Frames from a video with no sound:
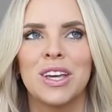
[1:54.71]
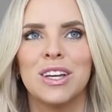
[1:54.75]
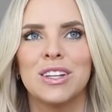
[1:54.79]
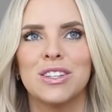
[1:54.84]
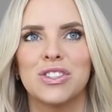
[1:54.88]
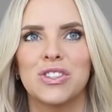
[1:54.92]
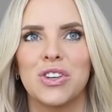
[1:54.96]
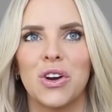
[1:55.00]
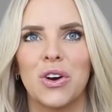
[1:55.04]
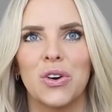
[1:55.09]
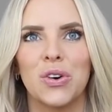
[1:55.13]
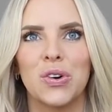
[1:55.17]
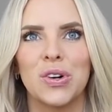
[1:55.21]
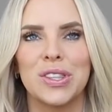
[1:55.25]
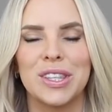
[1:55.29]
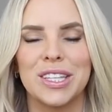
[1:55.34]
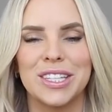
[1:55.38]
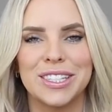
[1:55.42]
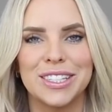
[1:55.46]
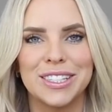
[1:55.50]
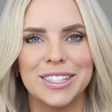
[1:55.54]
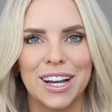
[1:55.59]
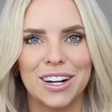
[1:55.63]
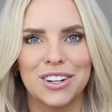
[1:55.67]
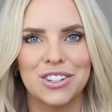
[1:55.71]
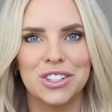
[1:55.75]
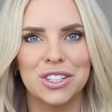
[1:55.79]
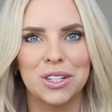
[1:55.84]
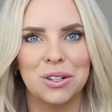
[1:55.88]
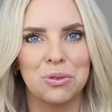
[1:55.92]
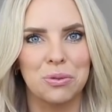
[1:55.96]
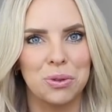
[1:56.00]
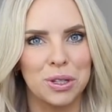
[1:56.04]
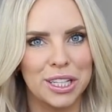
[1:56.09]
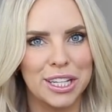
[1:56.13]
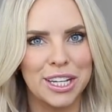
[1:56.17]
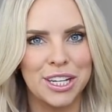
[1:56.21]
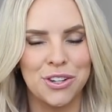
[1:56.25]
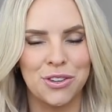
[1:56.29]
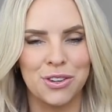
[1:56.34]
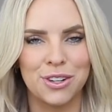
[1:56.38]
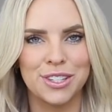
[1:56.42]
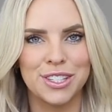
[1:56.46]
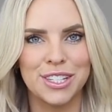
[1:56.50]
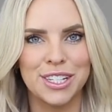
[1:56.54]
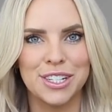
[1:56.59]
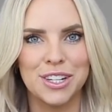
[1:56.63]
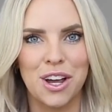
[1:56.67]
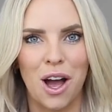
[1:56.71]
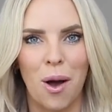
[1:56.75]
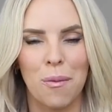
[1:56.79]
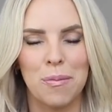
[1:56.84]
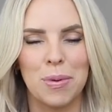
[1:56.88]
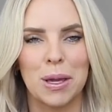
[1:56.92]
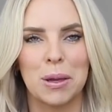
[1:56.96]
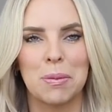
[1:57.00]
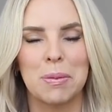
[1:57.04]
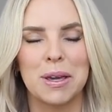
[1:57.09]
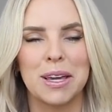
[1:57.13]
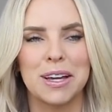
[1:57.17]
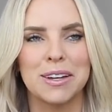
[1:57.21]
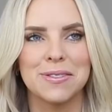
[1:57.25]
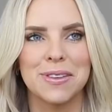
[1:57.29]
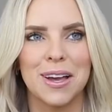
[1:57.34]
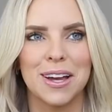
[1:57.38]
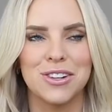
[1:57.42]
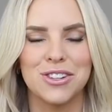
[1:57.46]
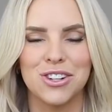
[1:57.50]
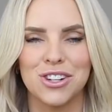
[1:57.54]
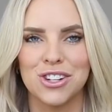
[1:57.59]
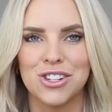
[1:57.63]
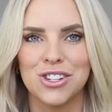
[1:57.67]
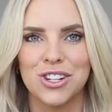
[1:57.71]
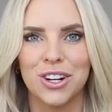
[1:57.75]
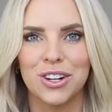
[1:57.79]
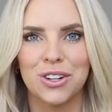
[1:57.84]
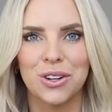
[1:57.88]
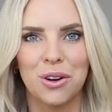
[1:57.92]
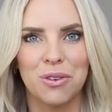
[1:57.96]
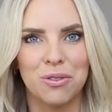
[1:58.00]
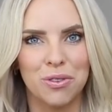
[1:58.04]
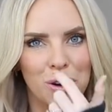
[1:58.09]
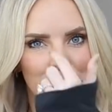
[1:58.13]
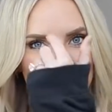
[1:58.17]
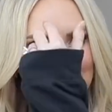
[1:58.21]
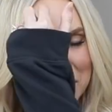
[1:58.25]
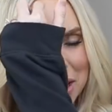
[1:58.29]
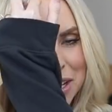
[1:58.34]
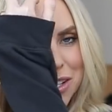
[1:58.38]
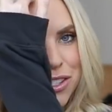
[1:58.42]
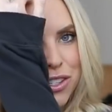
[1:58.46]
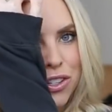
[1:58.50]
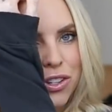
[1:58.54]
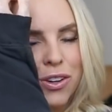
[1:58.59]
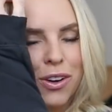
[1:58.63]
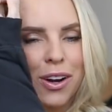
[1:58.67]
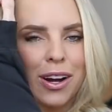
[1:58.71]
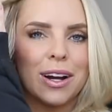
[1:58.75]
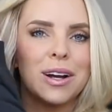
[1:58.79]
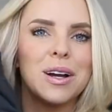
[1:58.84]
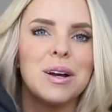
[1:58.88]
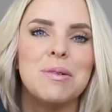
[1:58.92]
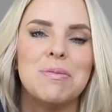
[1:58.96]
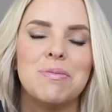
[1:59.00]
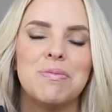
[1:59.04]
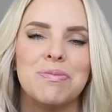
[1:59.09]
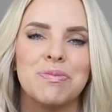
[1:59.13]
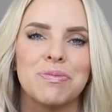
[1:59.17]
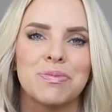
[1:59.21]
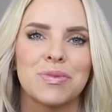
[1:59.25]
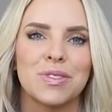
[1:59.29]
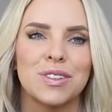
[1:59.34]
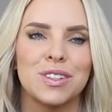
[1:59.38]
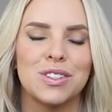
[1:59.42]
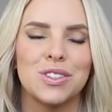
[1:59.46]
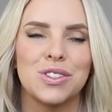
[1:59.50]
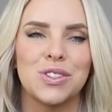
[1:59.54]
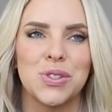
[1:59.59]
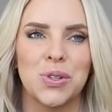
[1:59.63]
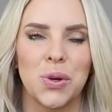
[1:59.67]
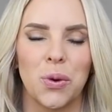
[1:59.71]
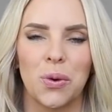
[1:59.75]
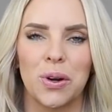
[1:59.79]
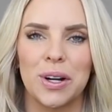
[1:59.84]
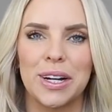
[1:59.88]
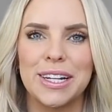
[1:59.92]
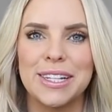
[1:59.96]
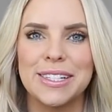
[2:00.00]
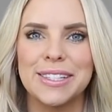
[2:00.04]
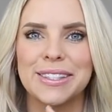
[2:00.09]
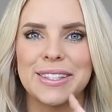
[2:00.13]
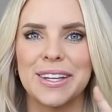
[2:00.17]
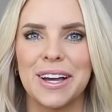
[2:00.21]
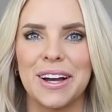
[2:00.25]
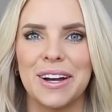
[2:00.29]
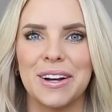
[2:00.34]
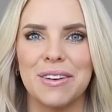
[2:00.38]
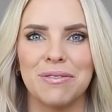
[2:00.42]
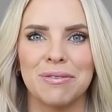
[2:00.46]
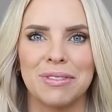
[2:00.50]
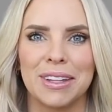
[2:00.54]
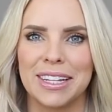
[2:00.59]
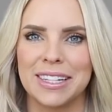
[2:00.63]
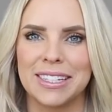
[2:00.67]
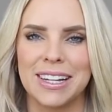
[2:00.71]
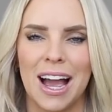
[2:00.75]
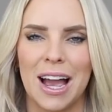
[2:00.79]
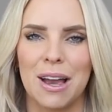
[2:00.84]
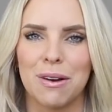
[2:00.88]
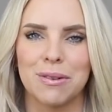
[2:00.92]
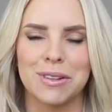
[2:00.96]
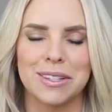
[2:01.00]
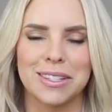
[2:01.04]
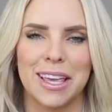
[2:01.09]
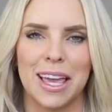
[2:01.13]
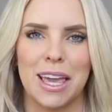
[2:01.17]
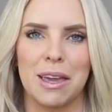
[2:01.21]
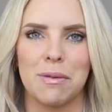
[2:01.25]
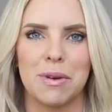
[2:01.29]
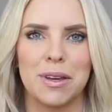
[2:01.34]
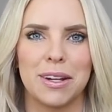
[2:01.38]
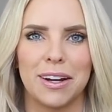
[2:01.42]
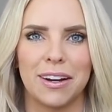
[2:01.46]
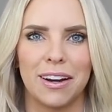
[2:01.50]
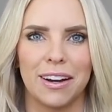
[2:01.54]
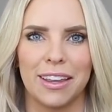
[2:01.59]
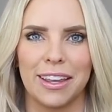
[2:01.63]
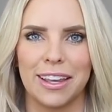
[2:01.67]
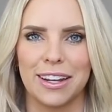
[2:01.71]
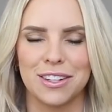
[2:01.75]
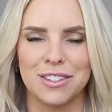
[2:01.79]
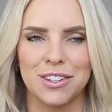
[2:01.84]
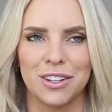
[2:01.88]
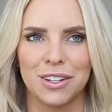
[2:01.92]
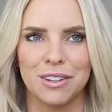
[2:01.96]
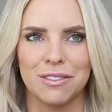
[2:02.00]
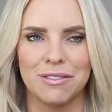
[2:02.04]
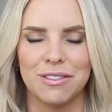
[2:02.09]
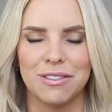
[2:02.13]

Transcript: So this is actually a really interesting topic because I just shared over on my Instagram stories. Um, like Ty was gaming and I like, took a